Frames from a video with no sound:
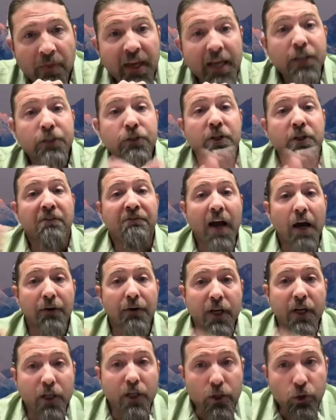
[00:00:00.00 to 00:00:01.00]
Thanks to the
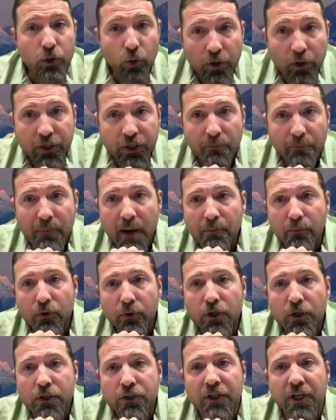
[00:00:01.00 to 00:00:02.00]
founding consortium
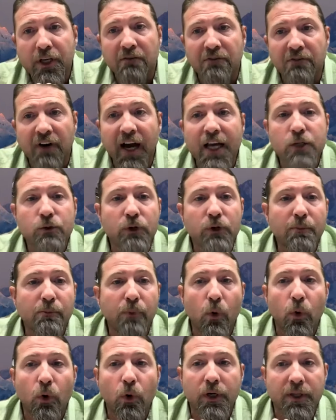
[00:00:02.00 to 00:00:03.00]
members, the advisory
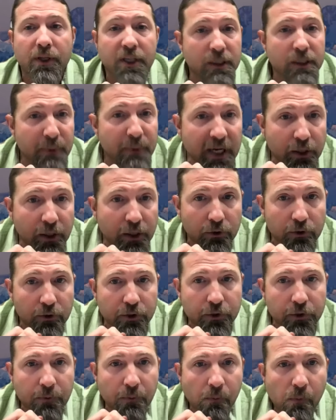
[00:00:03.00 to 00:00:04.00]
board, and the
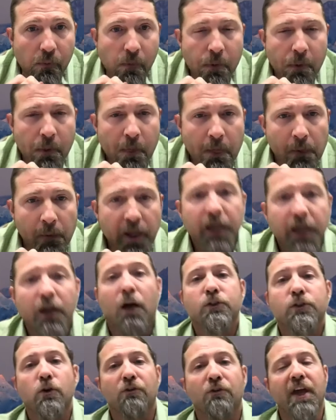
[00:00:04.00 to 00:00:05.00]
speakers. And
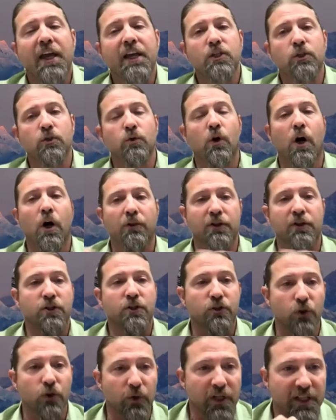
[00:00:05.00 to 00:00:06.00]
also thanks to all the
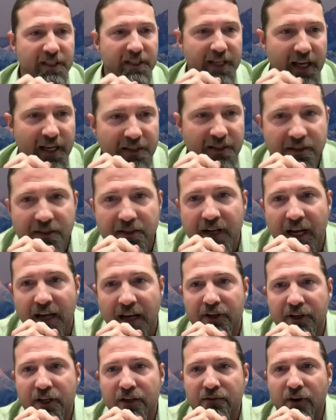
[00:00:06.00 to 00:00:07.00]
students, as
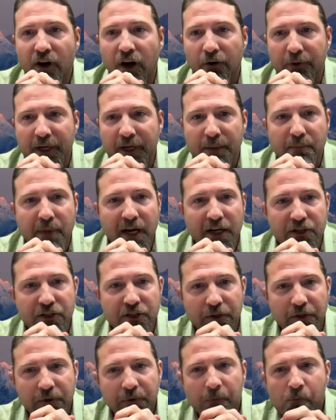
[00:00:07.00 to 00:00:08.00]
David already
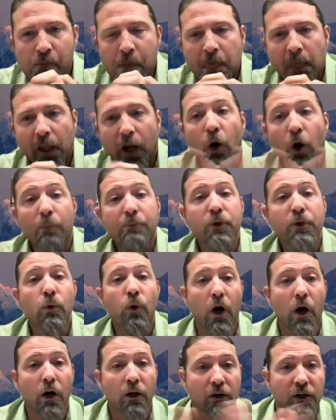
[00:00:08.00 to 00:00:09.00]
mentioned. I hope you
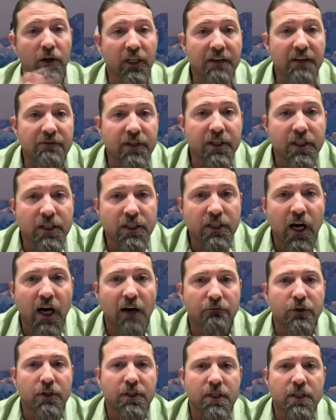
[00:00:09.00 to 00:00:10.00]
all are leaving this
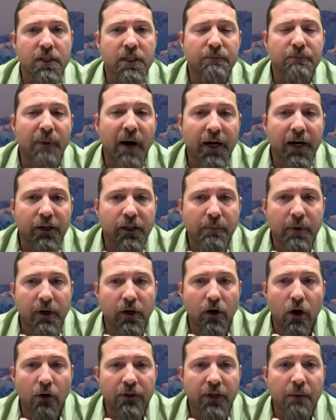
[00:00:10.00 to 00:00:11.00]
conference inspired
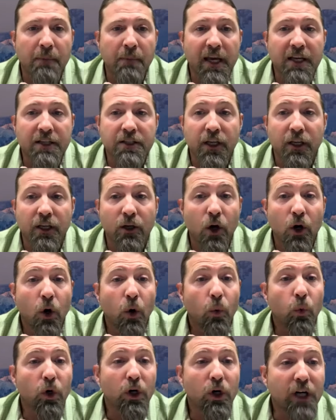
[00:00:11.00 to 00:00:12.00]
about all the amazing
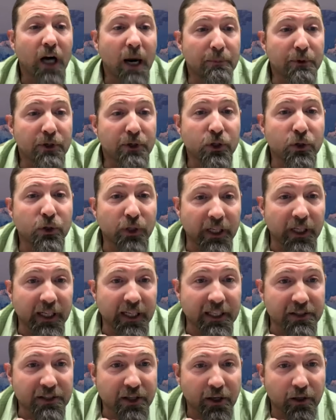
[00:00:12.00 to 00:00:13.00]
work
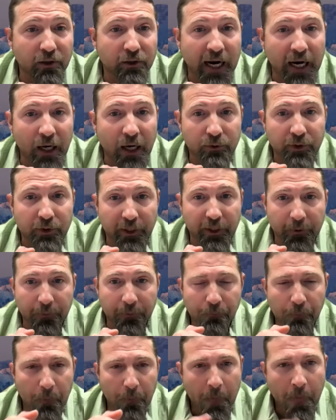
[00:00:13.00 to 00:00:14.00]
opportunities that are out there.